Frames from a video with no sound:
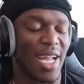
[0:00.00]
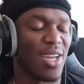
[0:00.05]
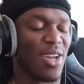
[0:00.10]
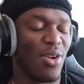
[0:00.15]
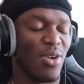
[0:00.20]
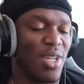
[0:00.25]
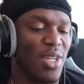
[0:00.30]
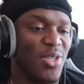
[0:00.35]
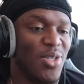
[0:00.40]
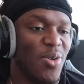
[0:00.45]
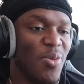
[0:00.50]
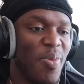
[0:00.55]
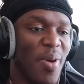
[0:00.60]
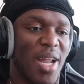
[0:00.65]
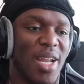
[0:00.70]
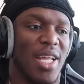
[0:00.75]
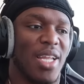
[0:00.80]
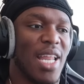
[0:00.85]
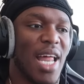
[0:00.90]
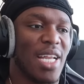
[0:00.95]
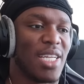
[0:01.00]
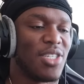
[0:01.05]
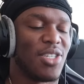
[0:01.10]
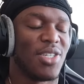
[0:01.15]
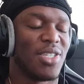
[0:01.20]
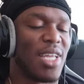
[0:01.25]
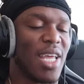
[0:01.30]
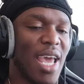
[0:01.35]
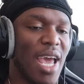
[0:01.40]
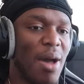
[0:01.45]
I can only do better. That's
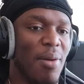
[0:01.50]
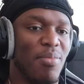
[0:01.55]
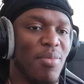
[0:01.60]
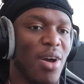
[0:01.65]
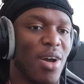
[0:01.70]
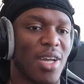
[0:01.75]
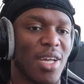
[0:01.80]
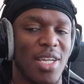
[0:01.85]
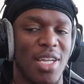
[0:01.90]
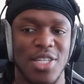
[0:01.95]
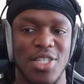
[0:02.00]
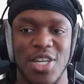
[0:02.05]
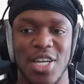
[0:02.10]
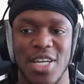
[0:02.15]
just it. I'm not gonna